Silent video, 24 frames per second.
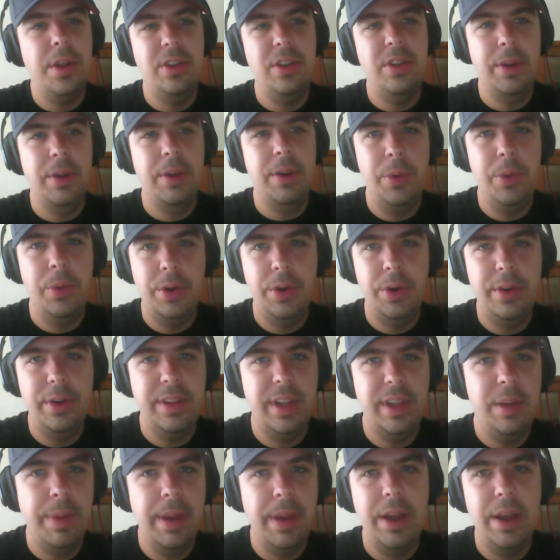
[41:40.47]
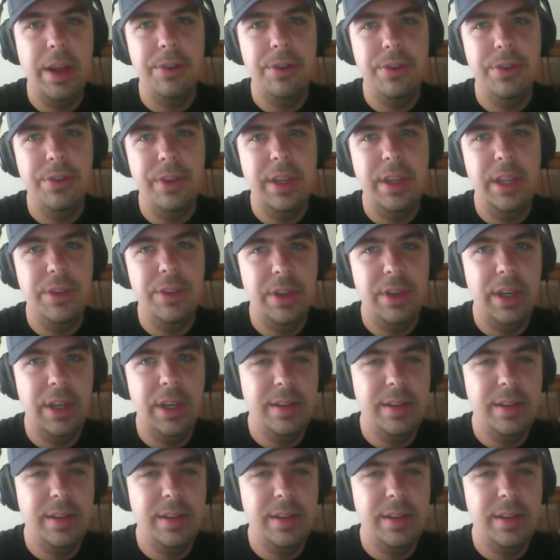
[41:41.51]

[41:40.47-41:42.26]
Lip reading: He's about 210 pounds. He is an